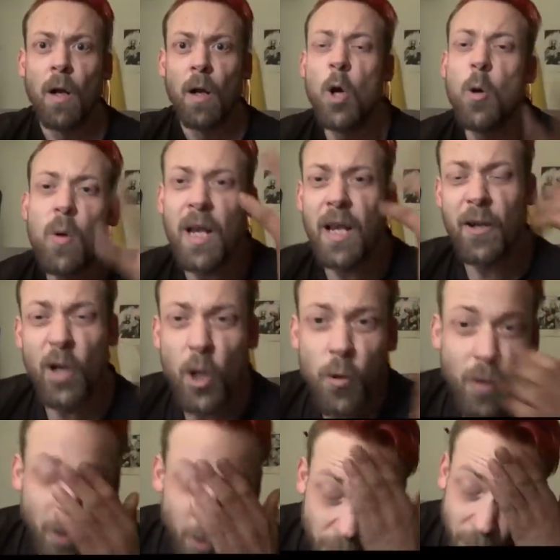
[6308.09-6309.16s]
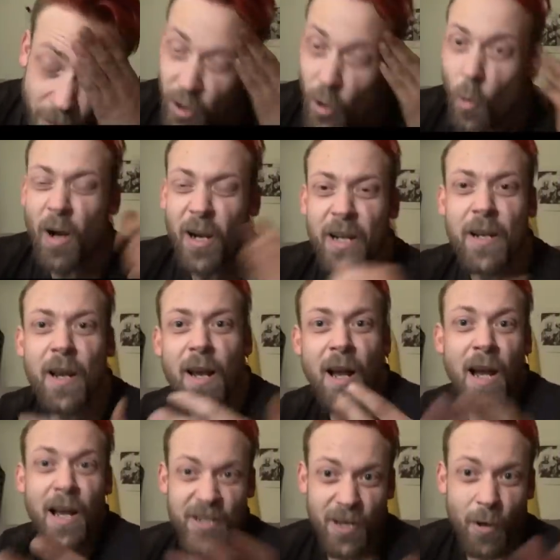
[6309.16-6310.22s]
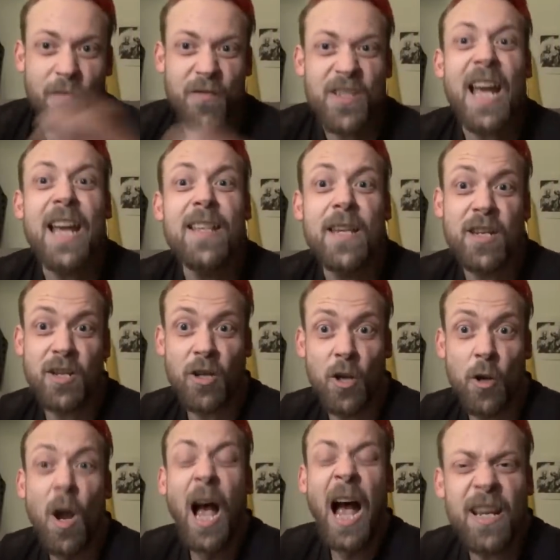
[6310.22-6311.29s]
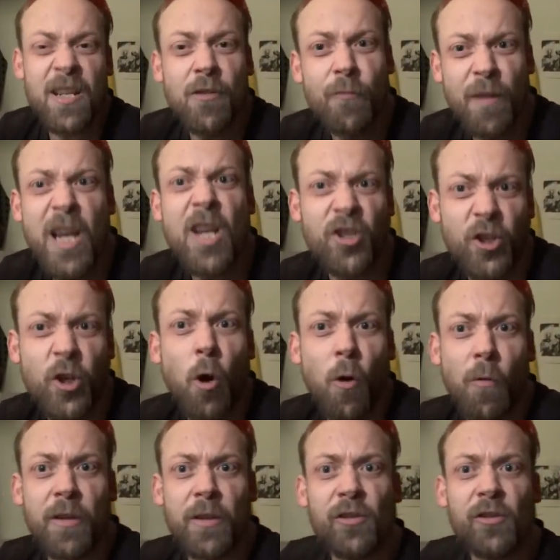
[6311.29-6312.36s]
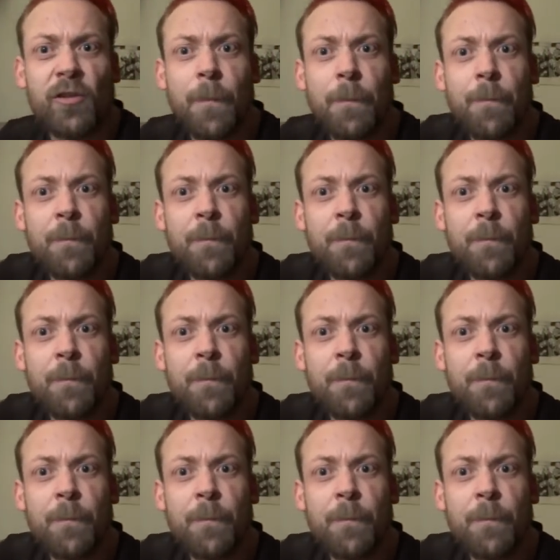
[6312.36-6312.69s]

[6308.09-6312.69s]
who you are going to sort of say this to as a reassurance.